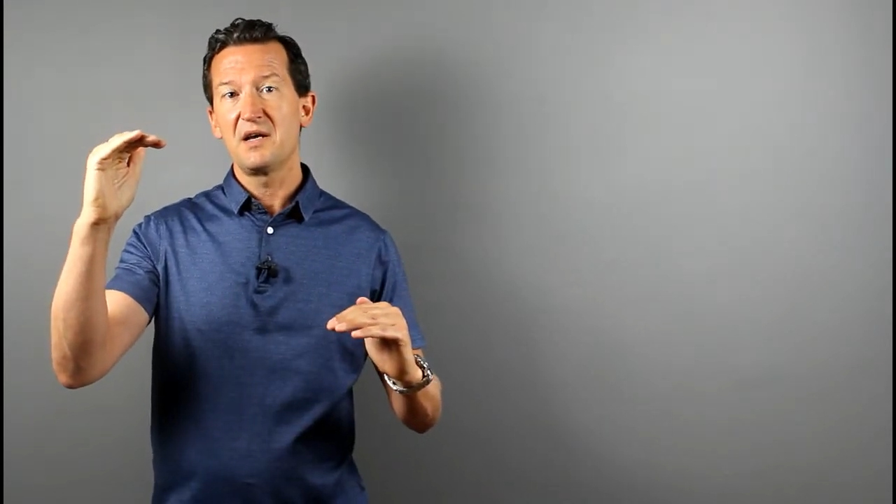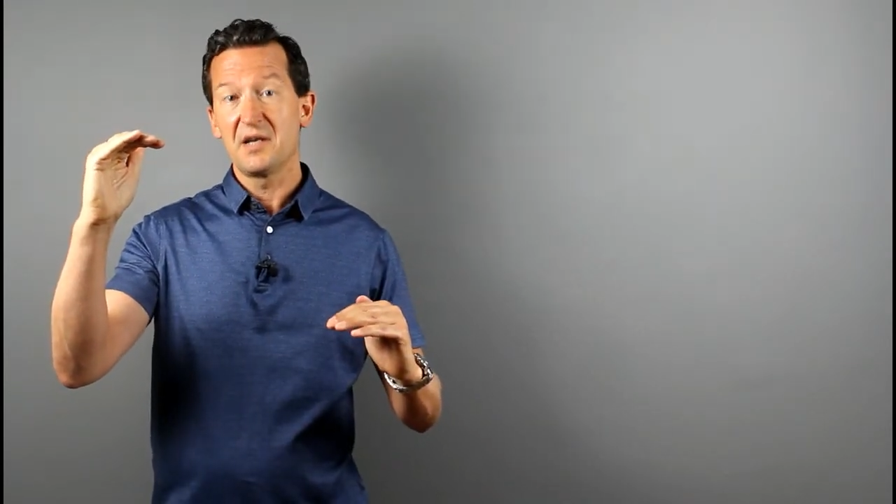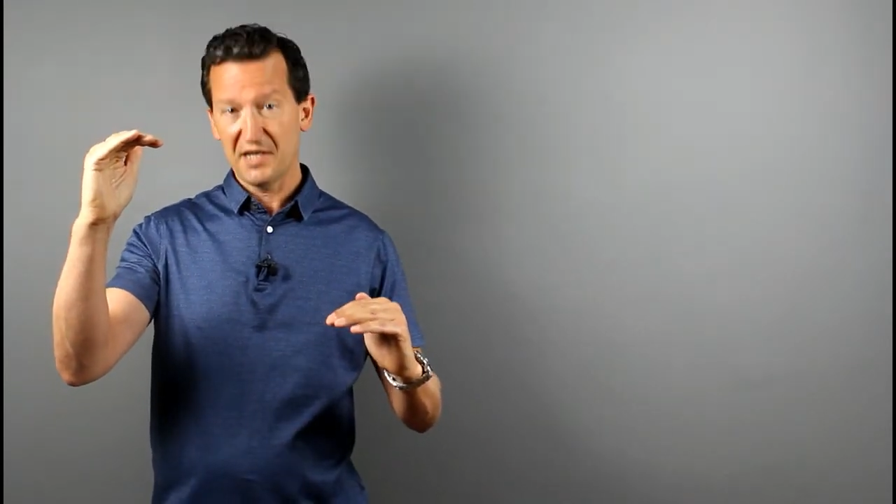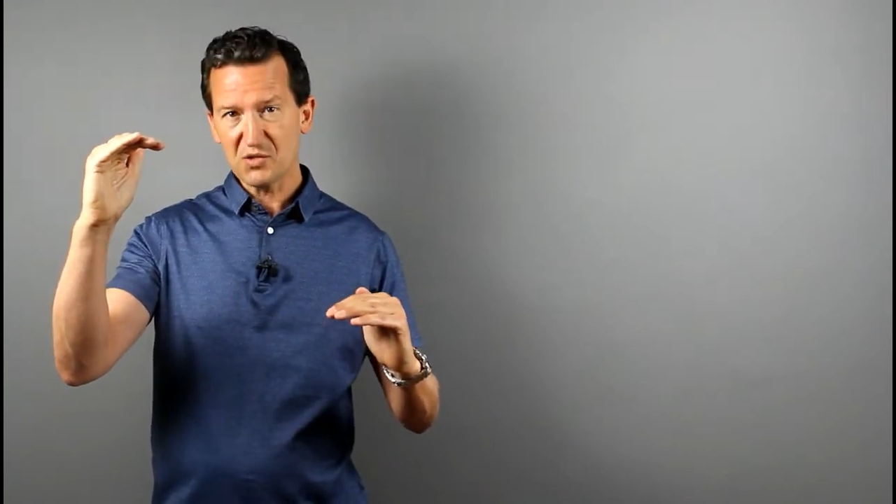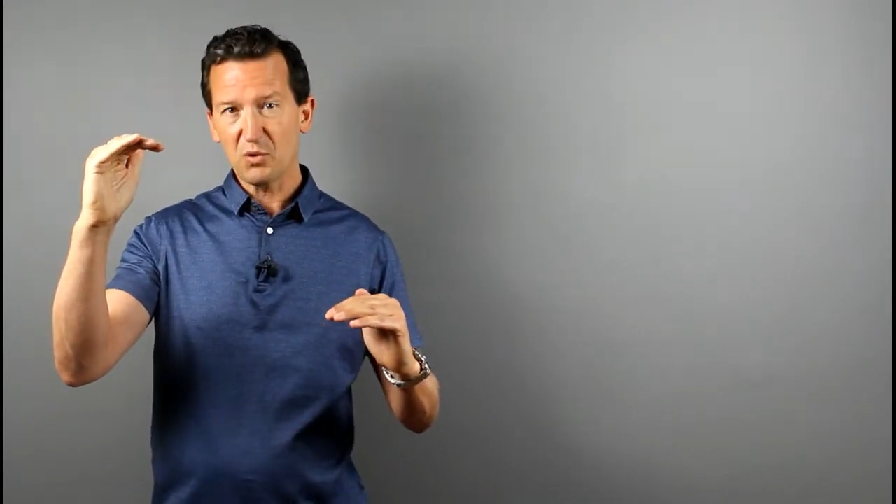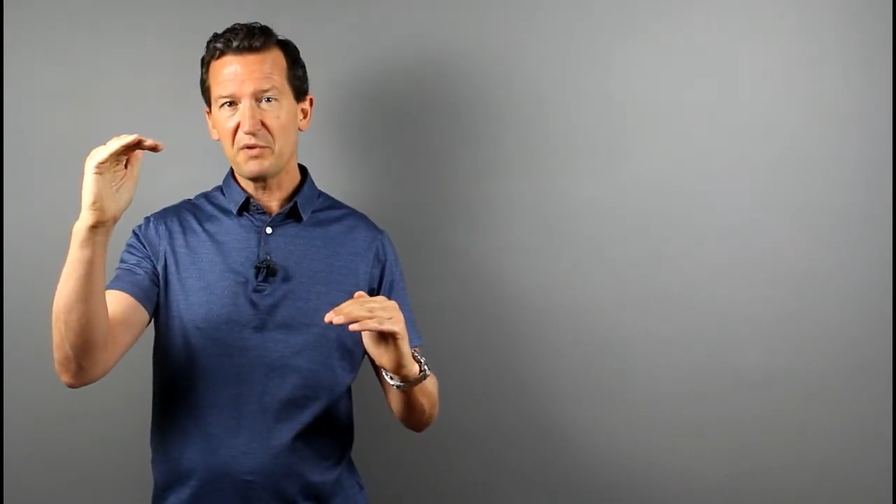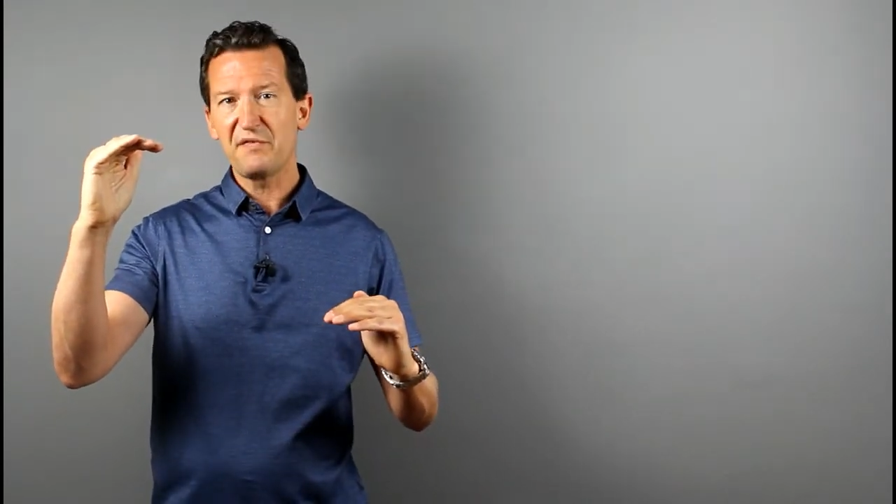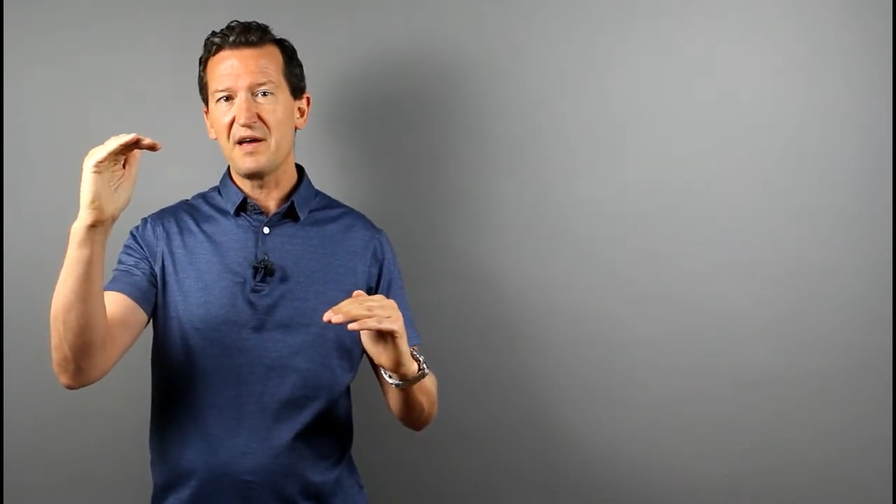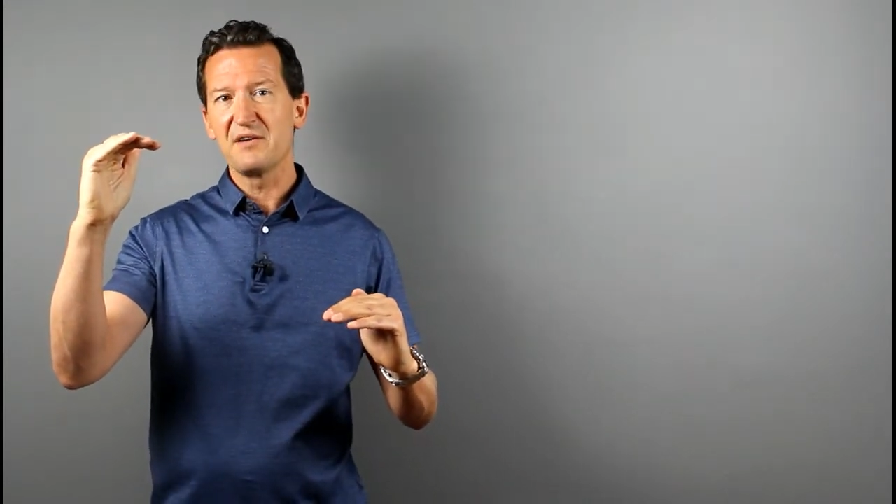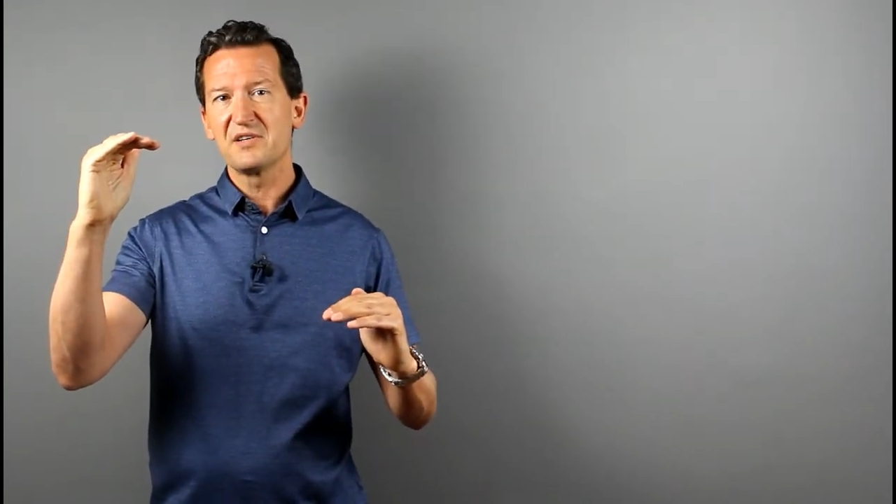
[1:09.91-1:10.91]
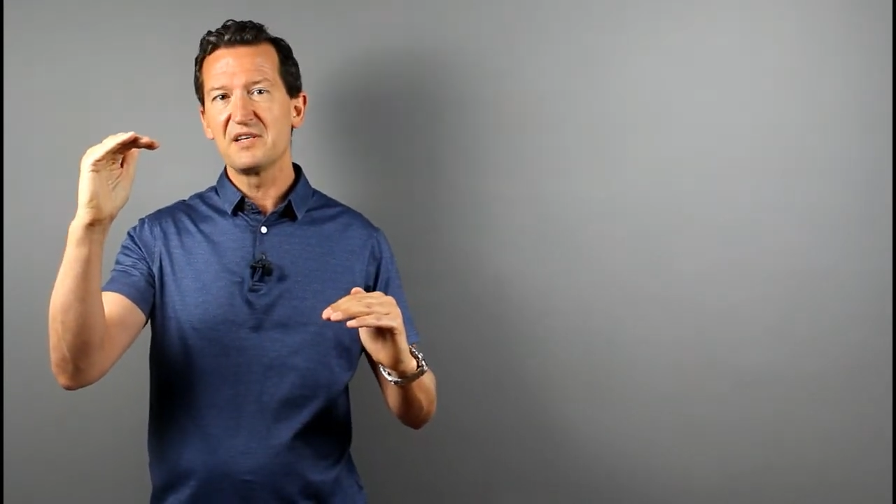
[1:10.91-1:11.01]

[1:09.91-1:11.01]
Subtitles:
And guess what we found?